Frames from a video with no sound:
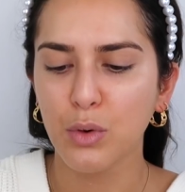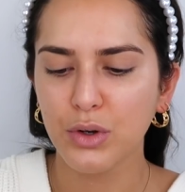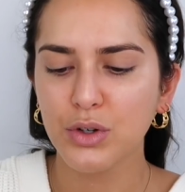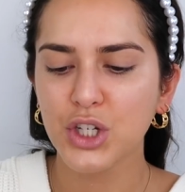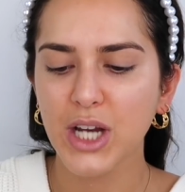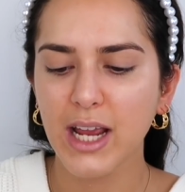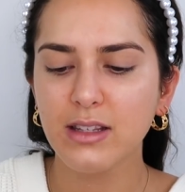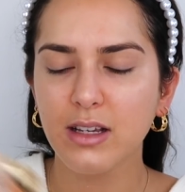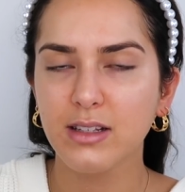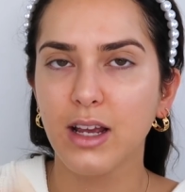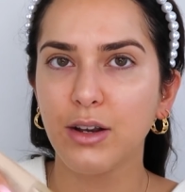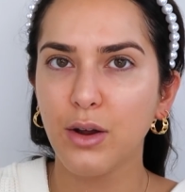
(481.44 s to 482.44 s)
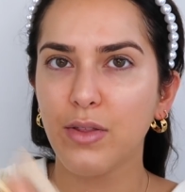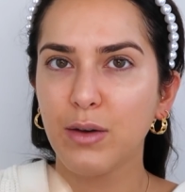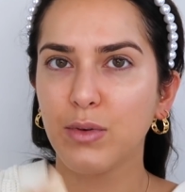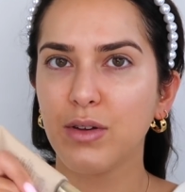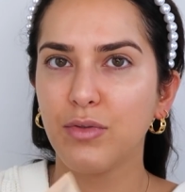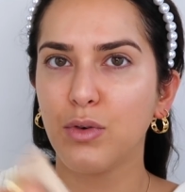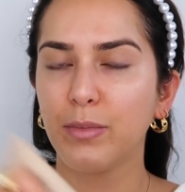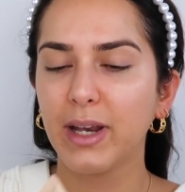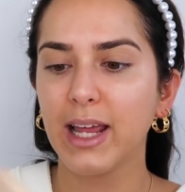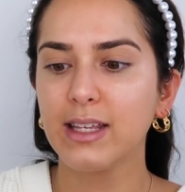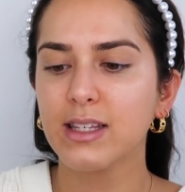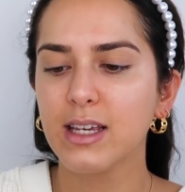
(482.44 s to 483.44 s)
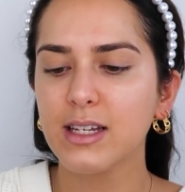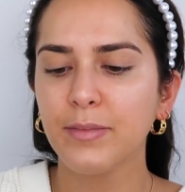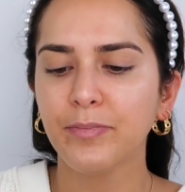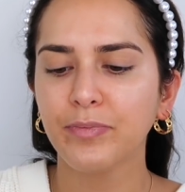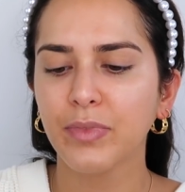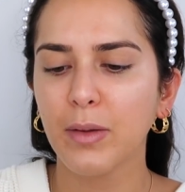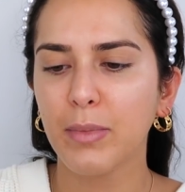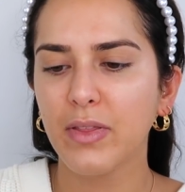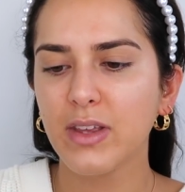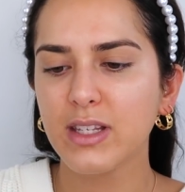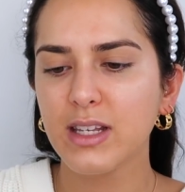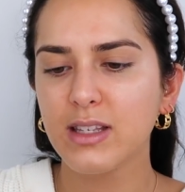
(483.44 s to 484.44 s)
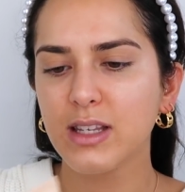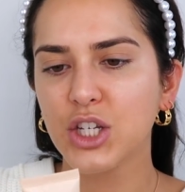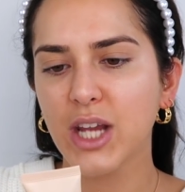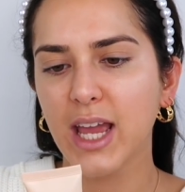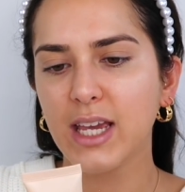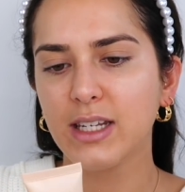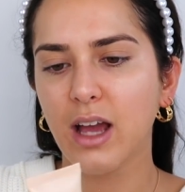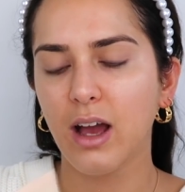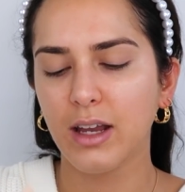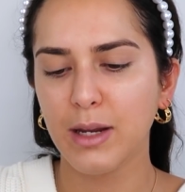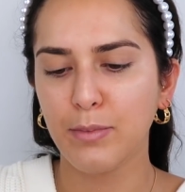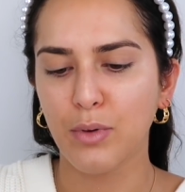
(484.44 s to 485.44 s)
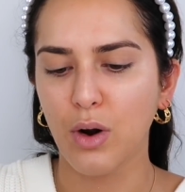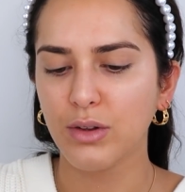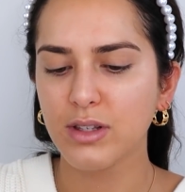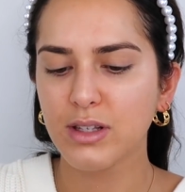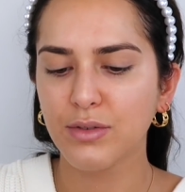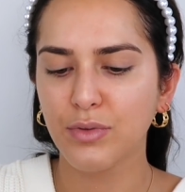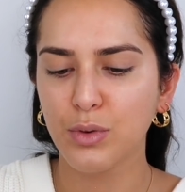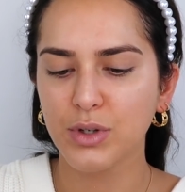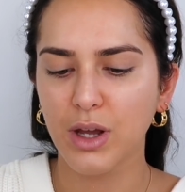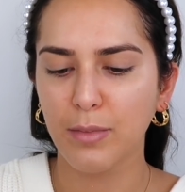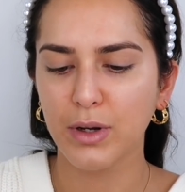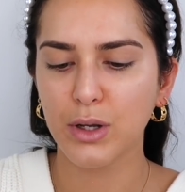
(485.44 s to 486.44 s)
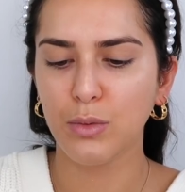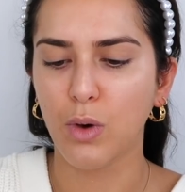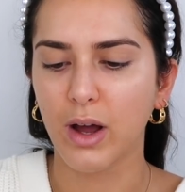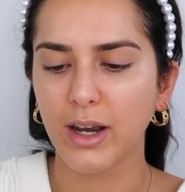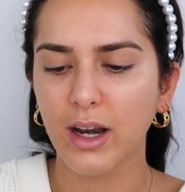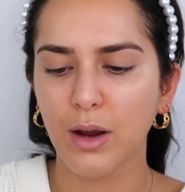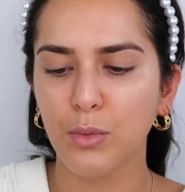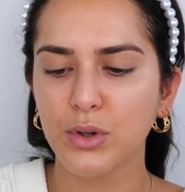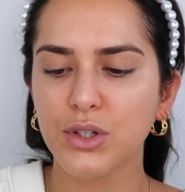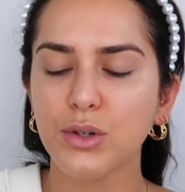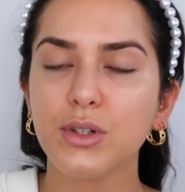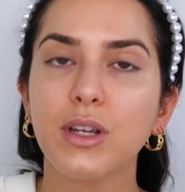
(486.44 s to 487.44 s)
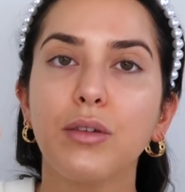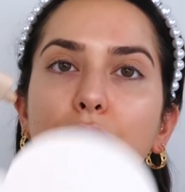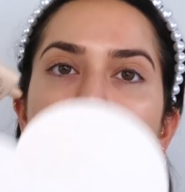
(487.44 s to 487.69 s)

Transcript: more new shades because I know they reformulated, but this is the shade Honey Bronze four W one, and I was using